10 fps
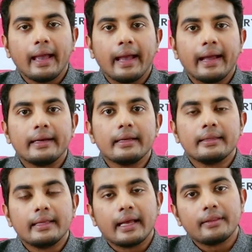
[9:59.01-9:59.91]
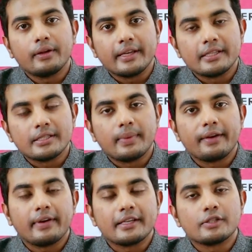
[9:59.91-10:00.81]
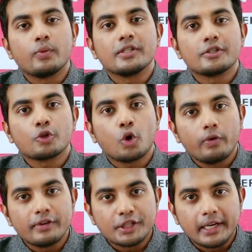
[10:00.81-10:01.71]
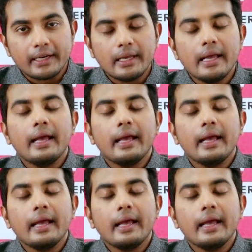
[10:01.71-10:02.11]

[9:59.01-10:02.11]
and the other is by Pfizer, which is Covishield.